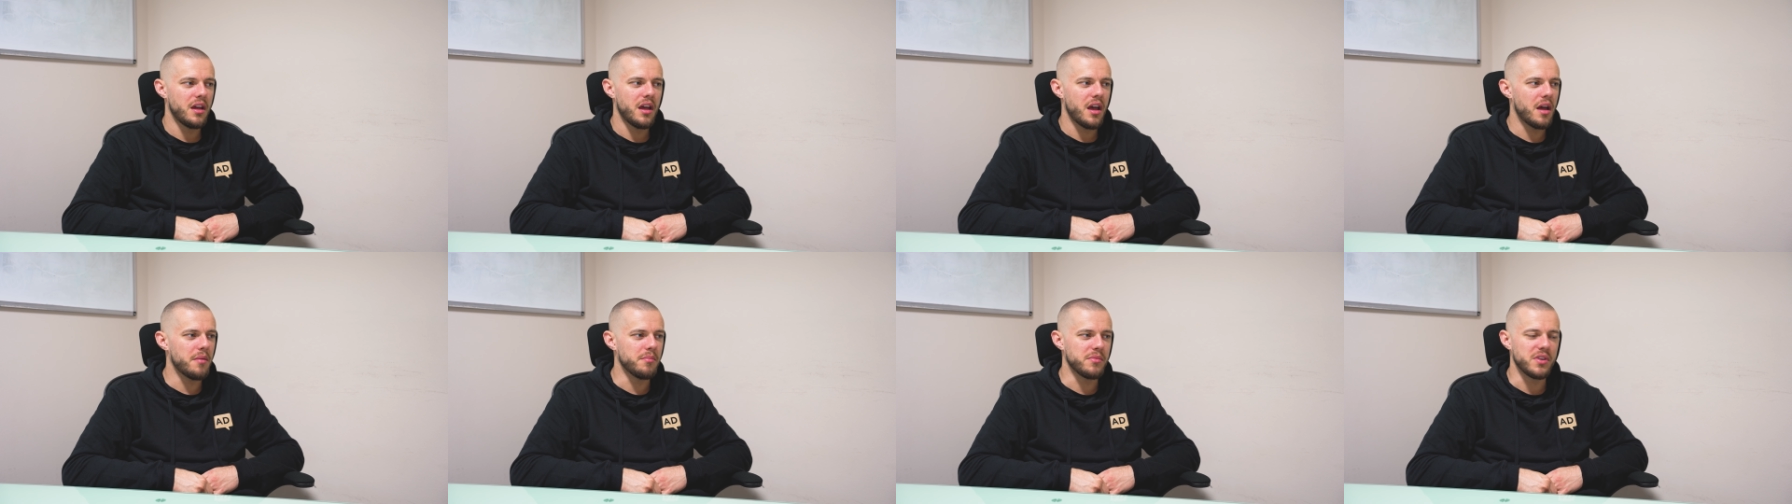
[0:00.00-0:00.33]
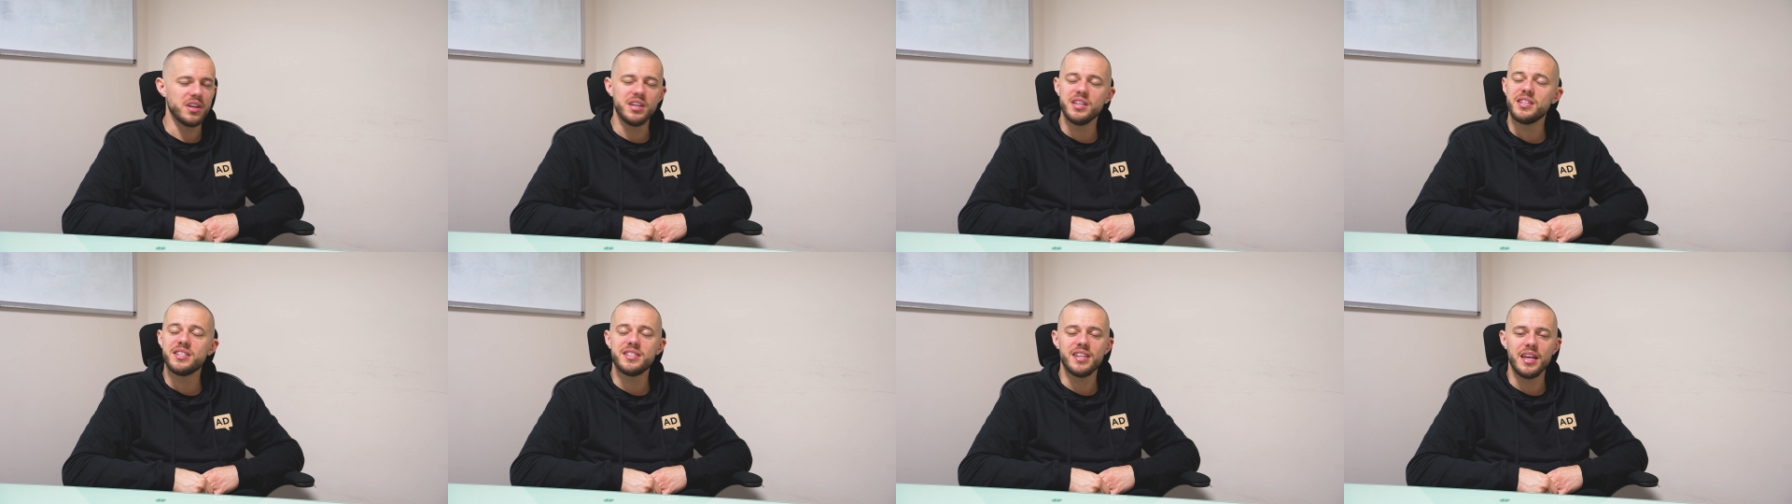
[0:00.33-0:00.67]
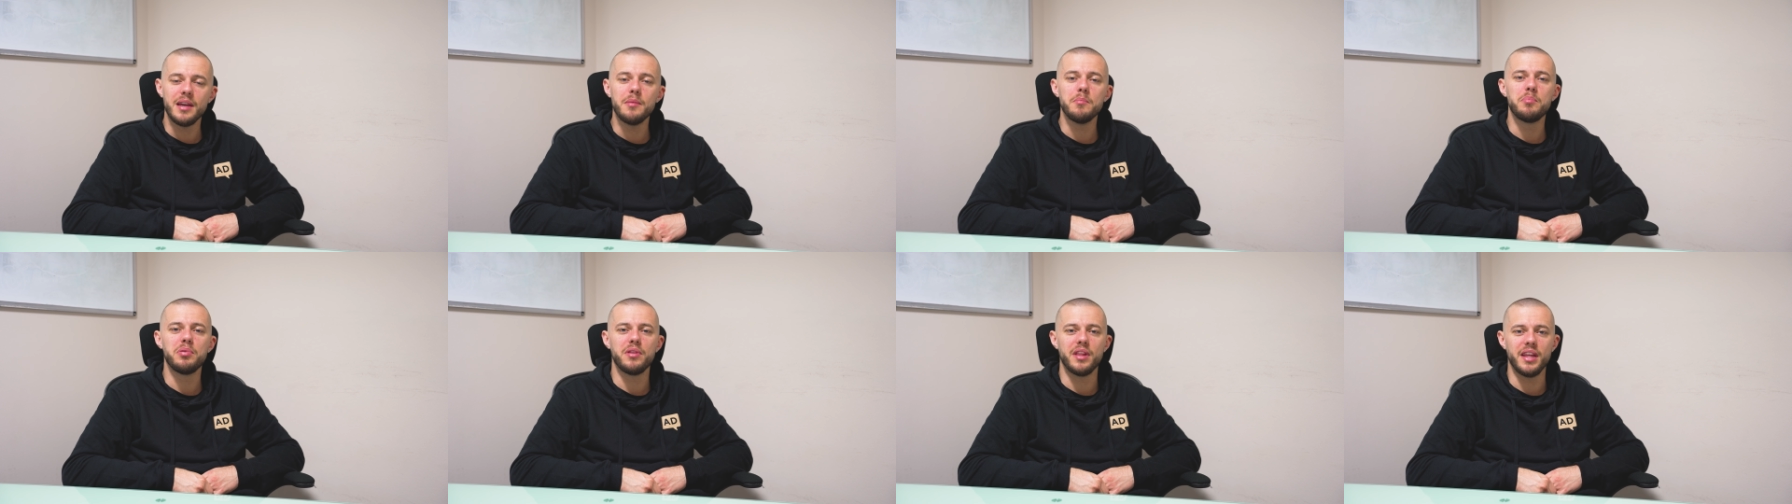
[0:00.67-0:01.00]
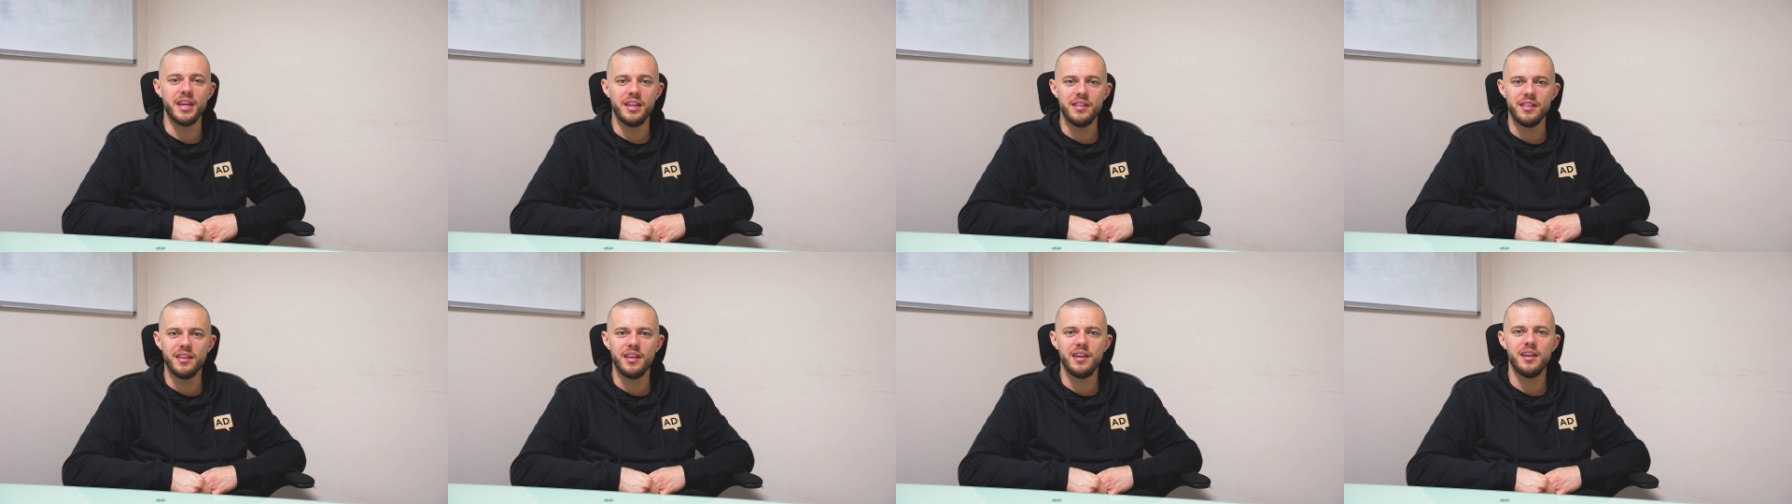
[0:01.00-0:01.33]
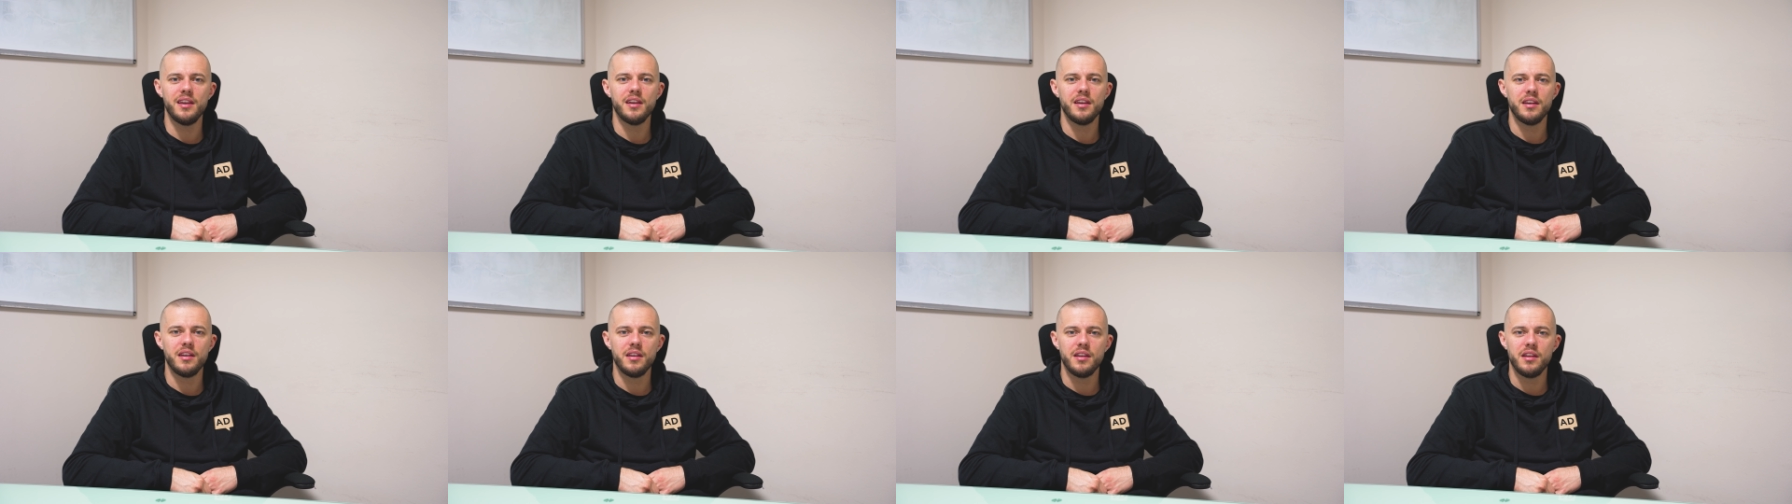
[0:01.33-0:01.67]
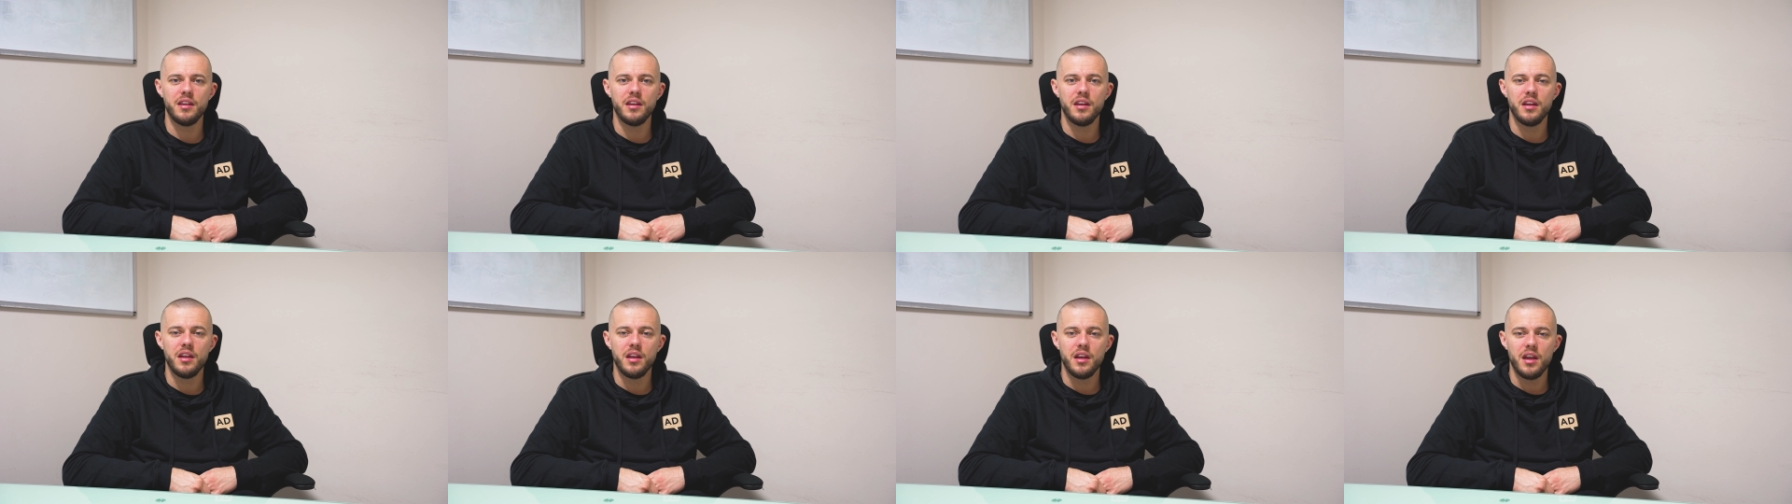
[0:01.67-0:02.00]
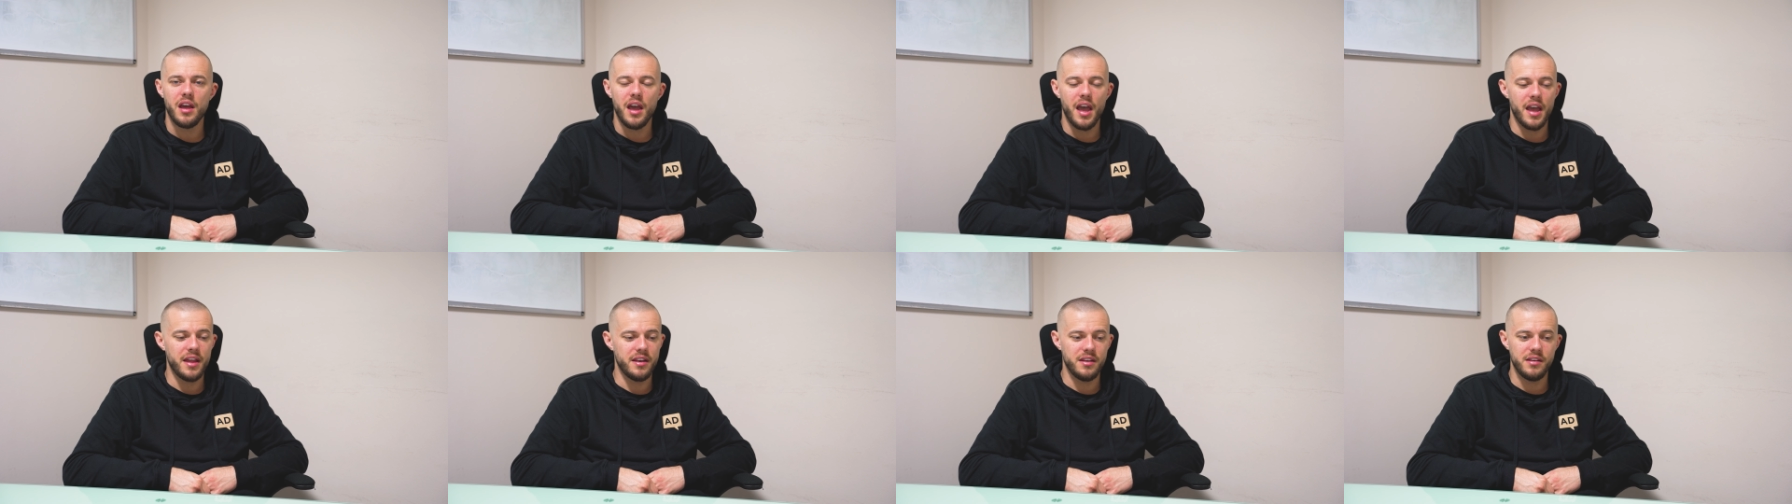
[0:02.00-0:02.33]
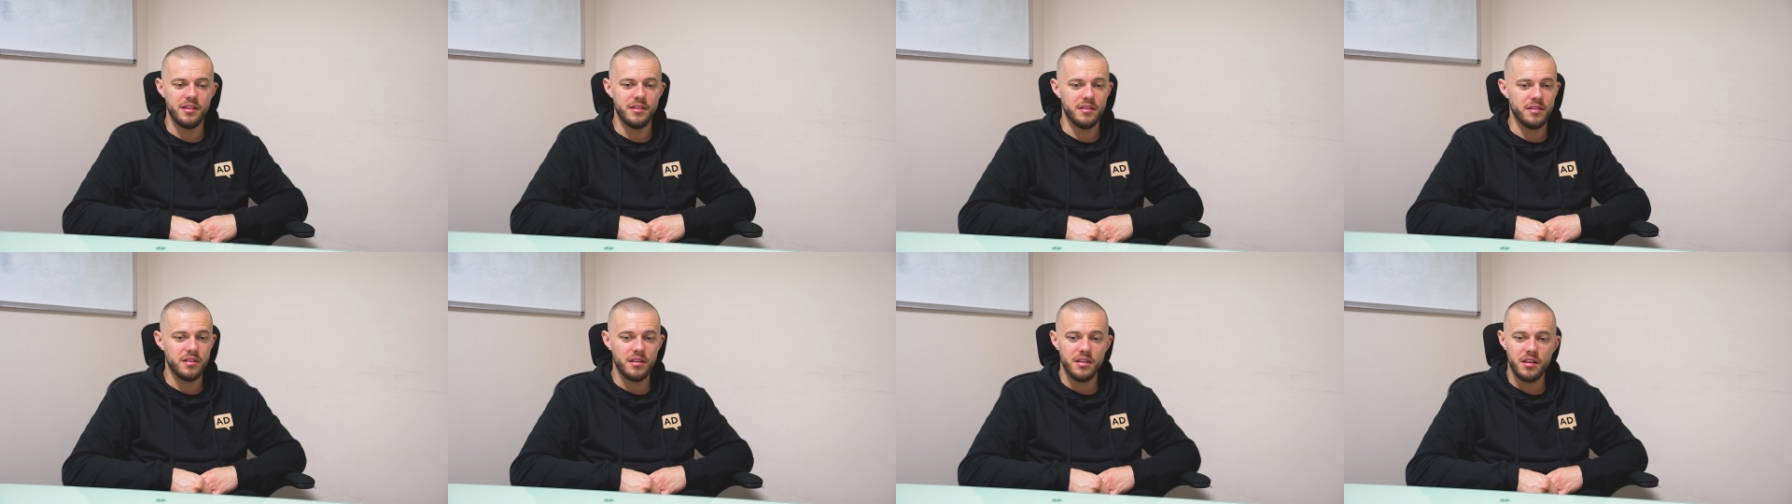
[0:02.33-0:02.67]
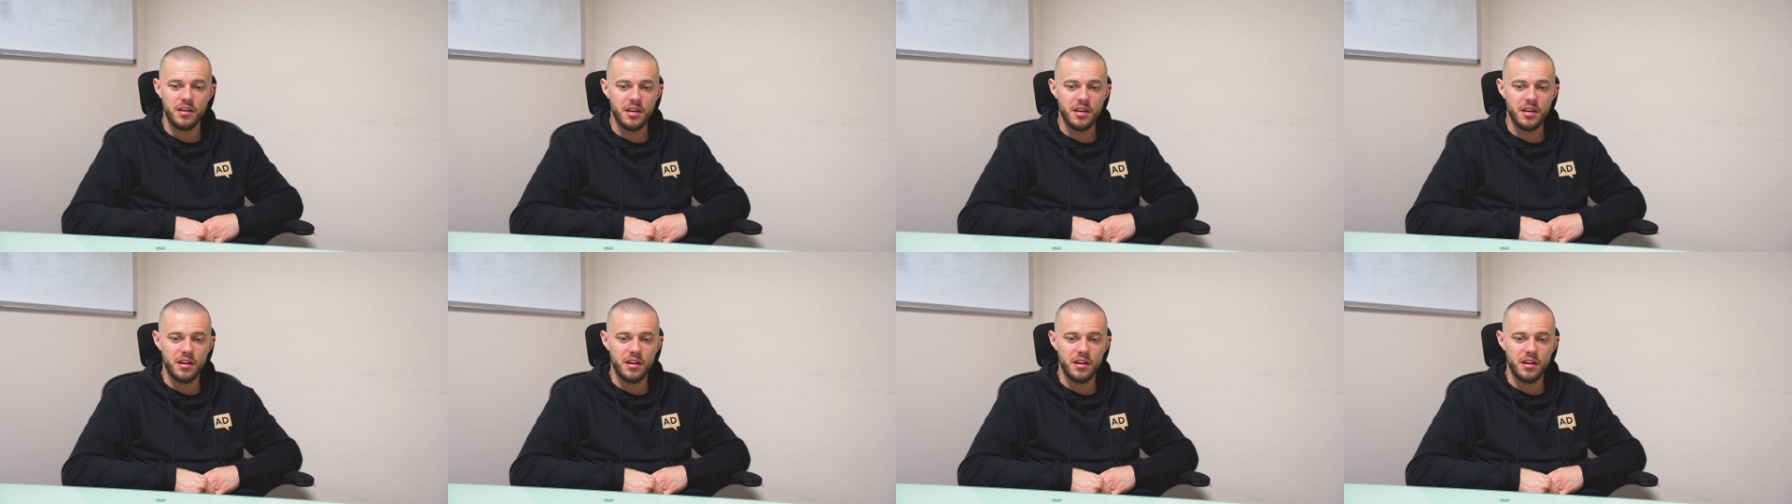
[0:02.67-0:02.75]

I'm going to say it plainly, and